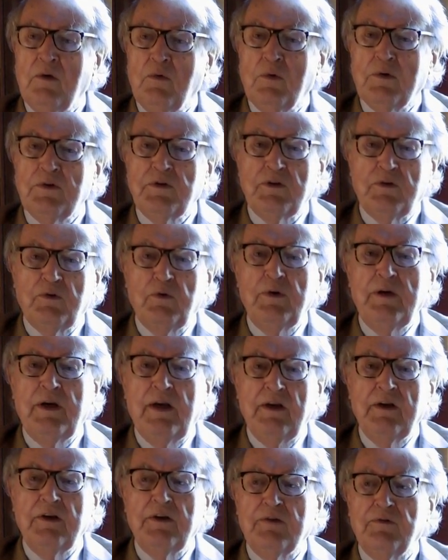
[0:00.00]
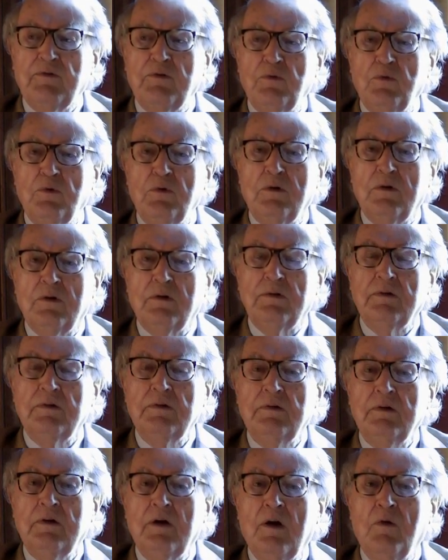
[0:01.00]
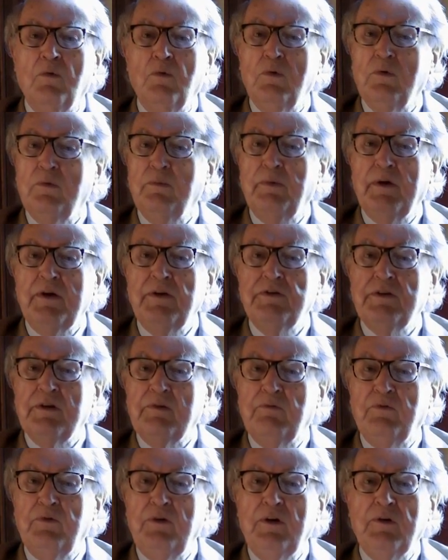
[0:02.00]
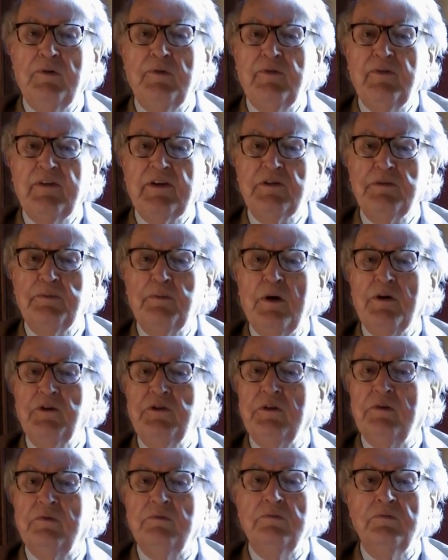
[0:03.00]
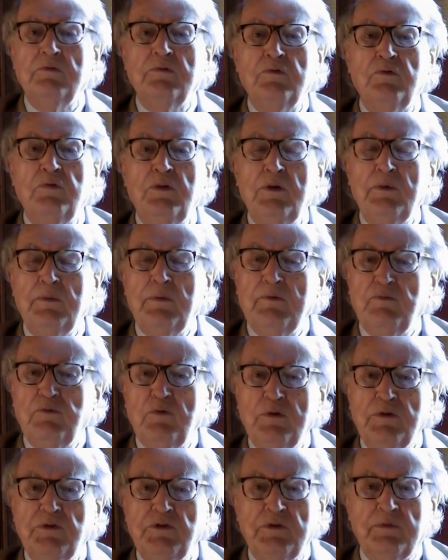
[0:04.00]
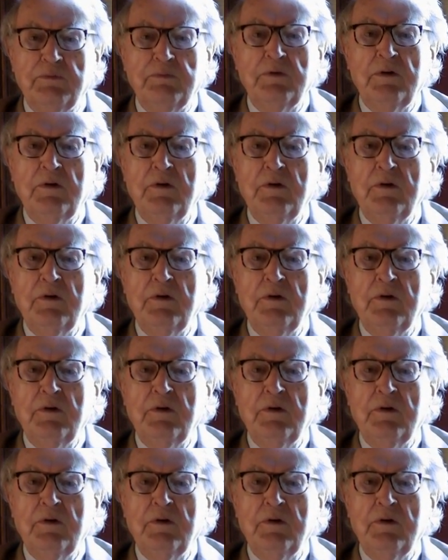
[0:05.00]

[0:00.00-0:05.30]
was to create a different world, a world based on freedom of expression, freedom of worship,